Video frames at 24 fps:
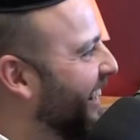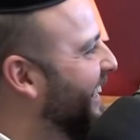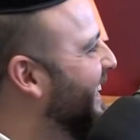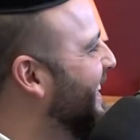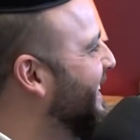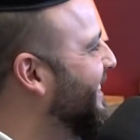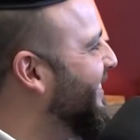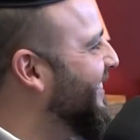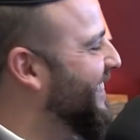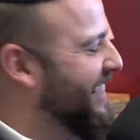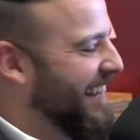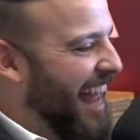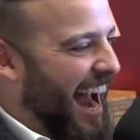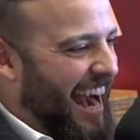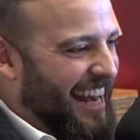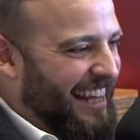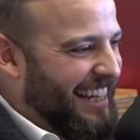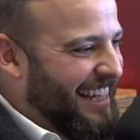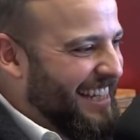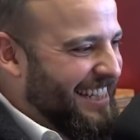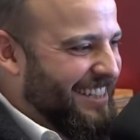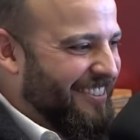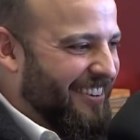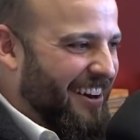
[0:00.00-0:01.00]
This was not an
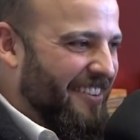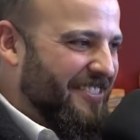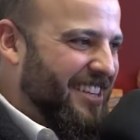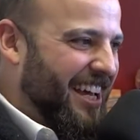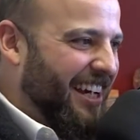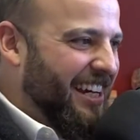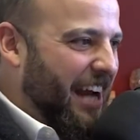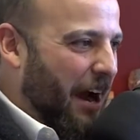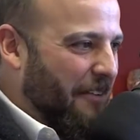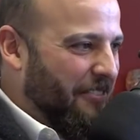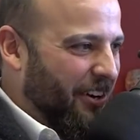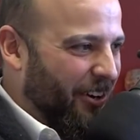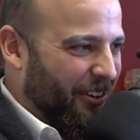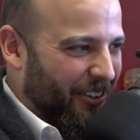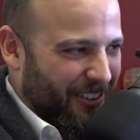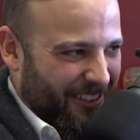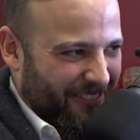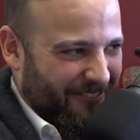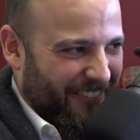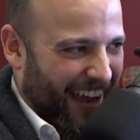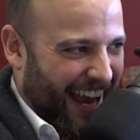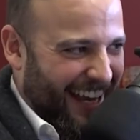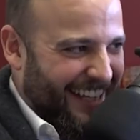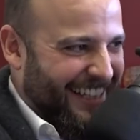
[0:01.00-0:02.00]
easy one. I'm telling you, I've been holding
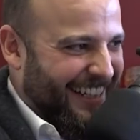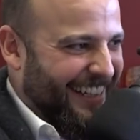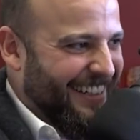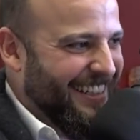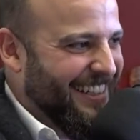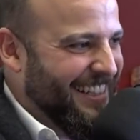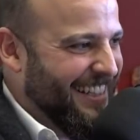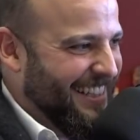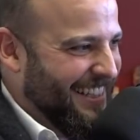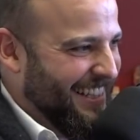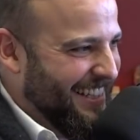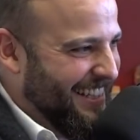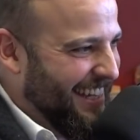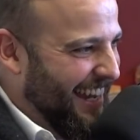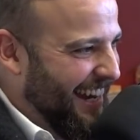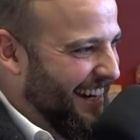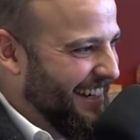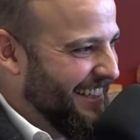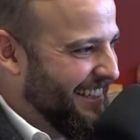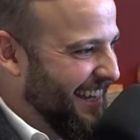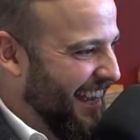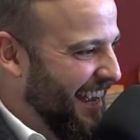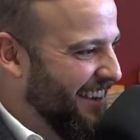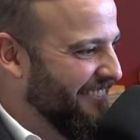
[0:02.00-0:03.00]
back tears this
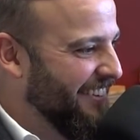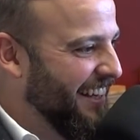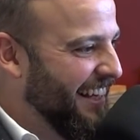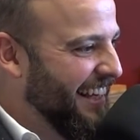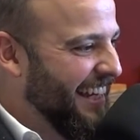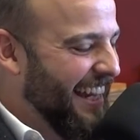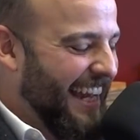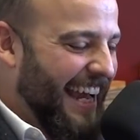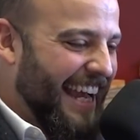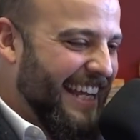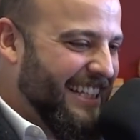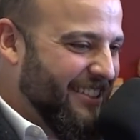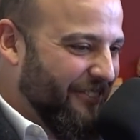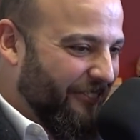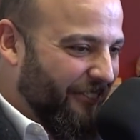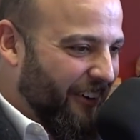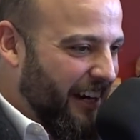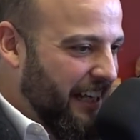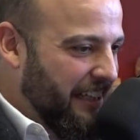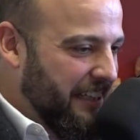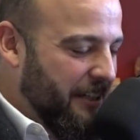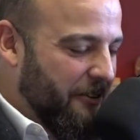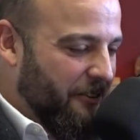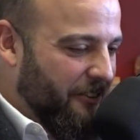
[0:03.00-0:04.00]
entire time. It's
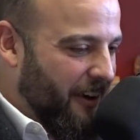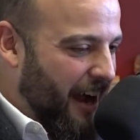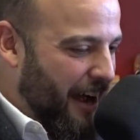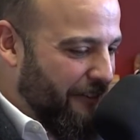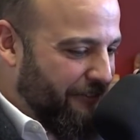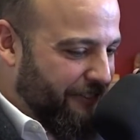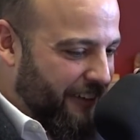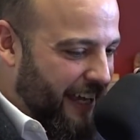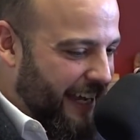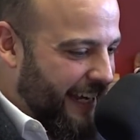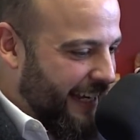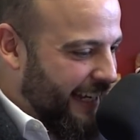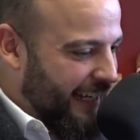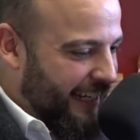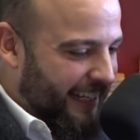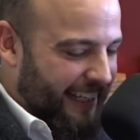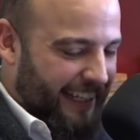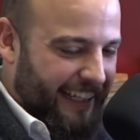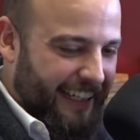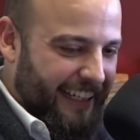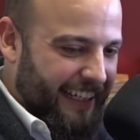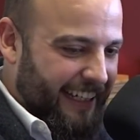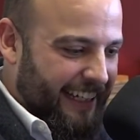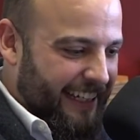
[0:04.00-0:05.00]
really rough. Like,
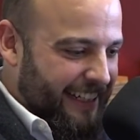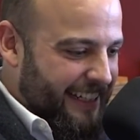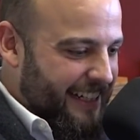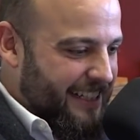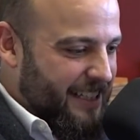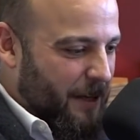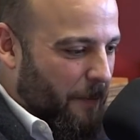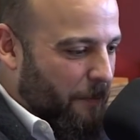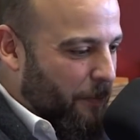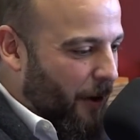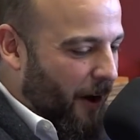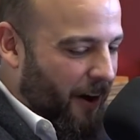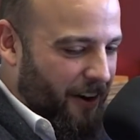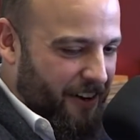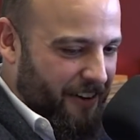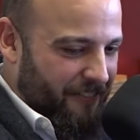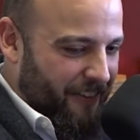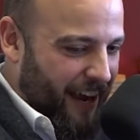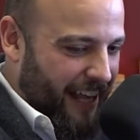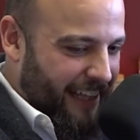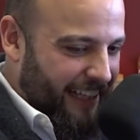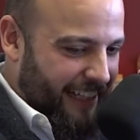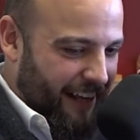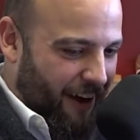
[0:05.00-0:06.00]
there's a part of
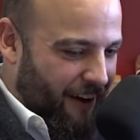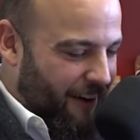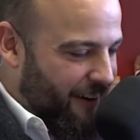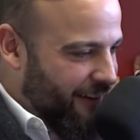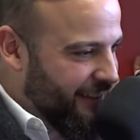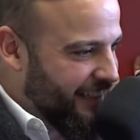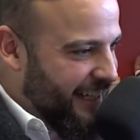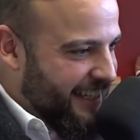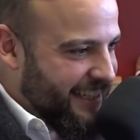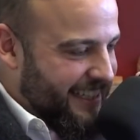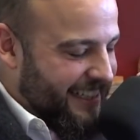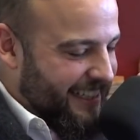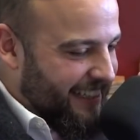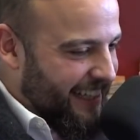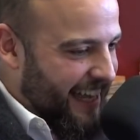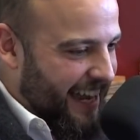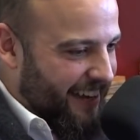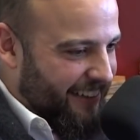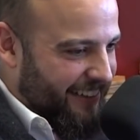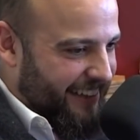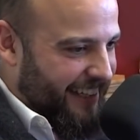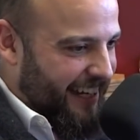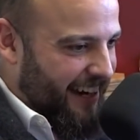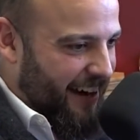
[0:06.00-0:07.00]
my heart that's still
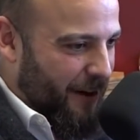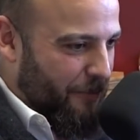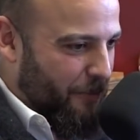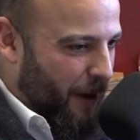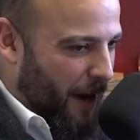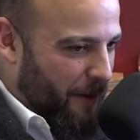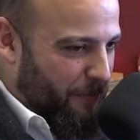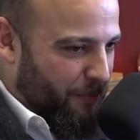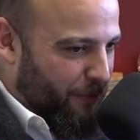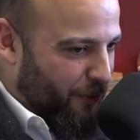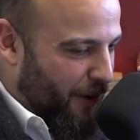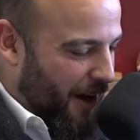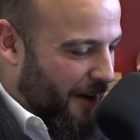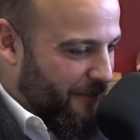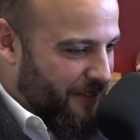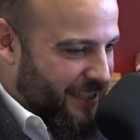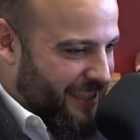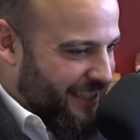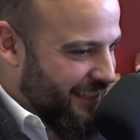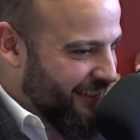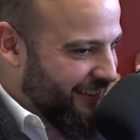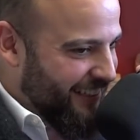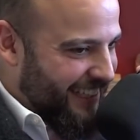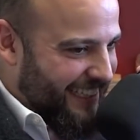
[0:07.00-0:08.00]
out there. I
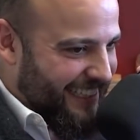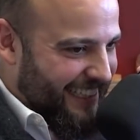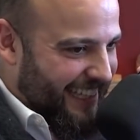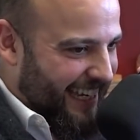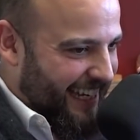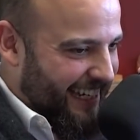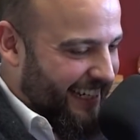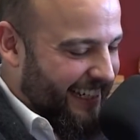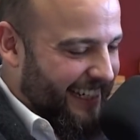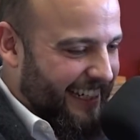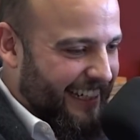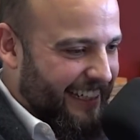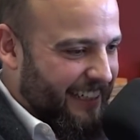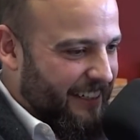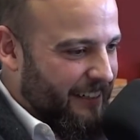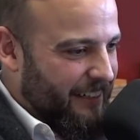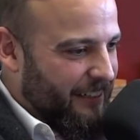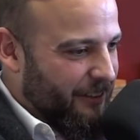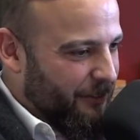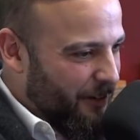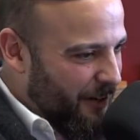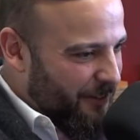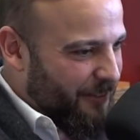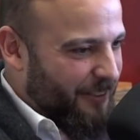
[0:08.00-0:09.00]
promise you. It's like,
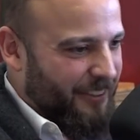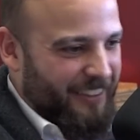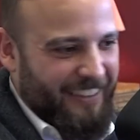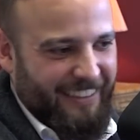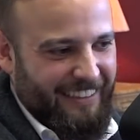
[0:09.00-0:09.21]
woo.